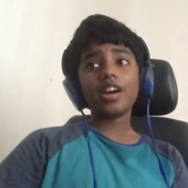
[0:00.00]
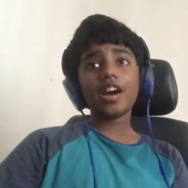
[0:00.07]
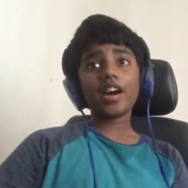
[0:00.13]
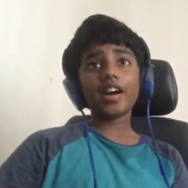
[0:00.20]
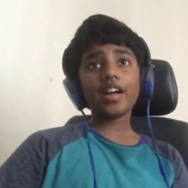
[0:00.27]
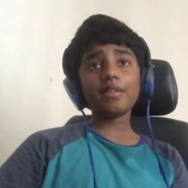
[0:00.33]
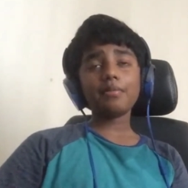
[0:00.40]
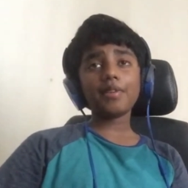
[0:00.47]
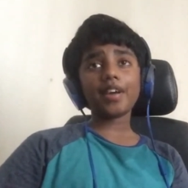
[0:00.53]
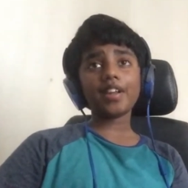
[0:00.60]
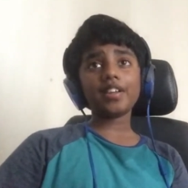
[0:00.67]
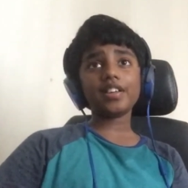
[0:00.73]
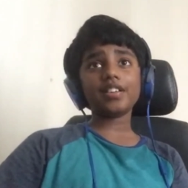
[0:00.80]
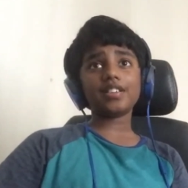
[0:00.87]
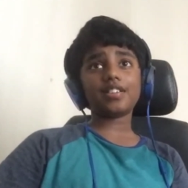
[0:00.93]
Iron
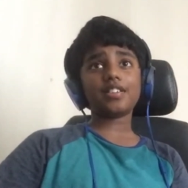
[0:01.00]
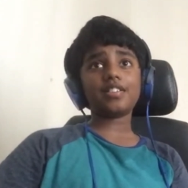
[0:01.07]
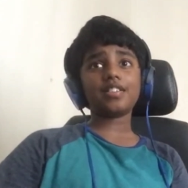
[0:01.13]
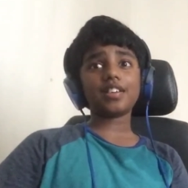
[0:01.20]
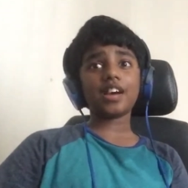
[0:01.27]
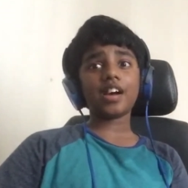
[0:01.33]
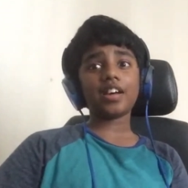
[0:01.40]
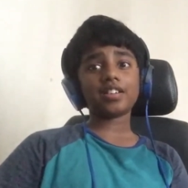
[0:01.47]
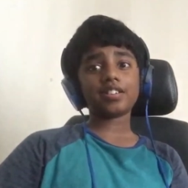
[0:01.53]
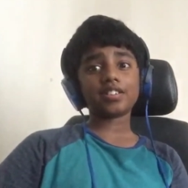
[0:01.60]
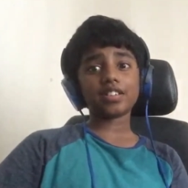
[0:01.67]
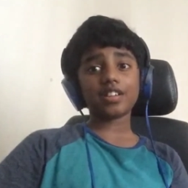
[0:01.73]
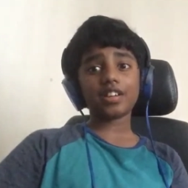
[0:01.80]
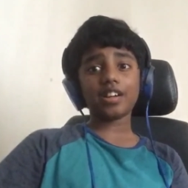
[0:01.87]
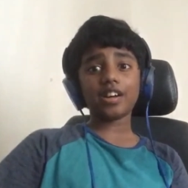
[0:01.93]
Man is just
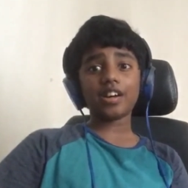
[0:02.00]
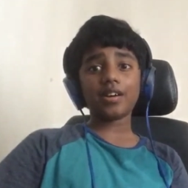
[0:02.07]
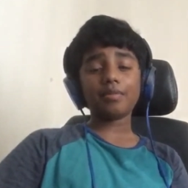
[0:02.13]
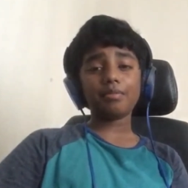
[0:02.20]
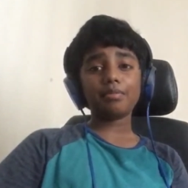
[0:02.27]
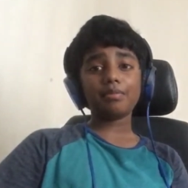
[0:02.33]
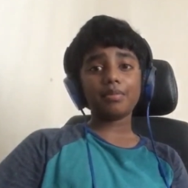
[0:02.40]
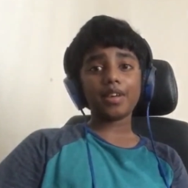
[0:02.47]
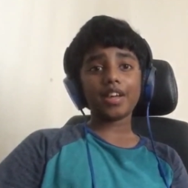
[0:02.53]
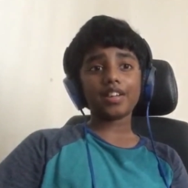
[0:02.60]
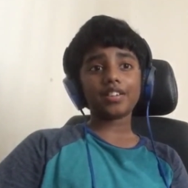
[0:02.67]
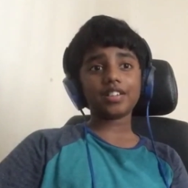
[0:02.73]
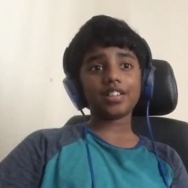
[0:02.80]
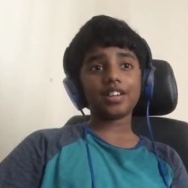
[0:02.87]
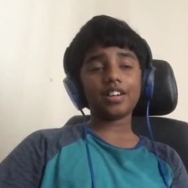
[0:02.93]
a
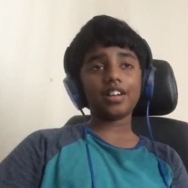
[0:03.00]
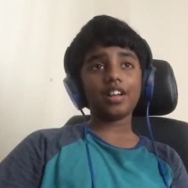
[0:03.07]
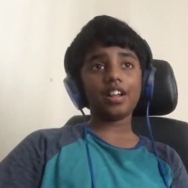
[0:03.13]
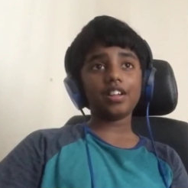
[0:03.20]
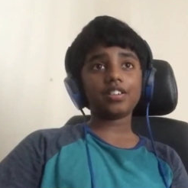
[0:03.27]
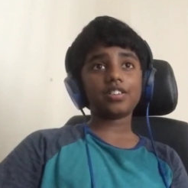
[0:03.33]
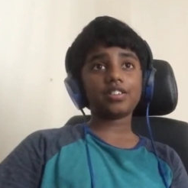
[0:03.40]
metal